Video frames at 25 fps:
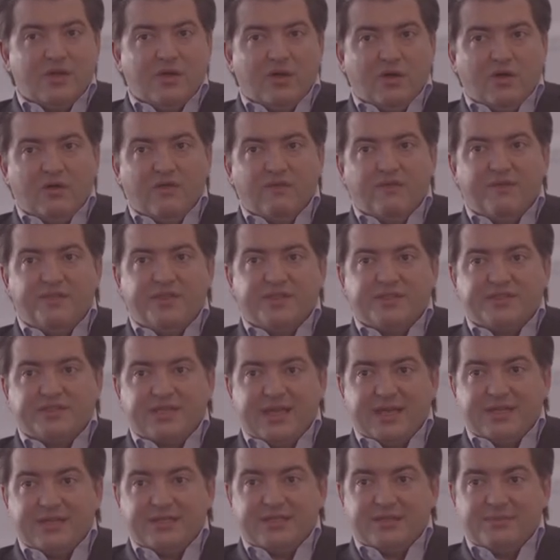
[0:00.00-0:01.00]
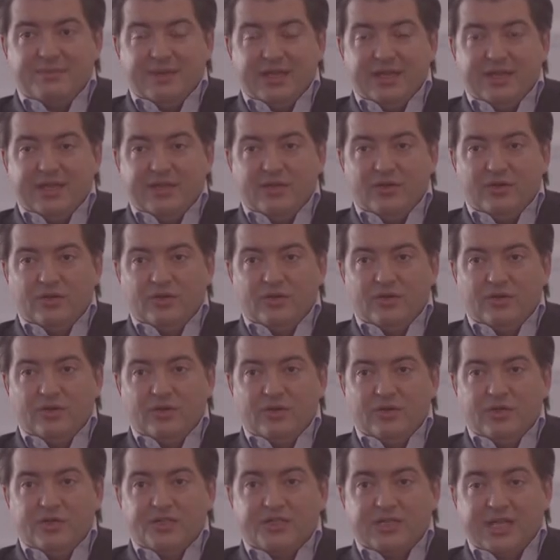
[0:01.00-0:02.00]
of the Saint-Emilion
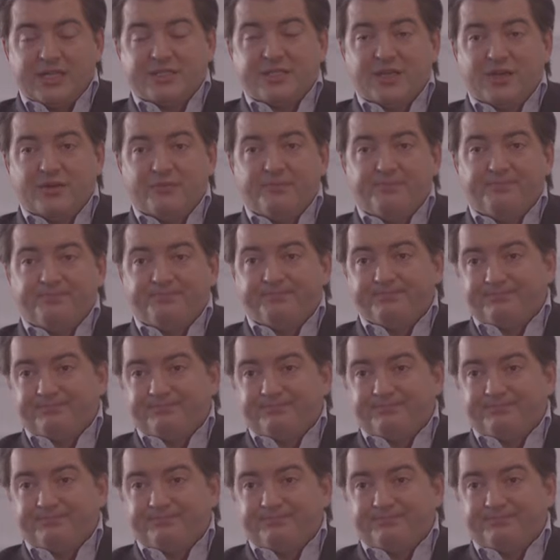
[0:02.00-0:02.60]
Chateau.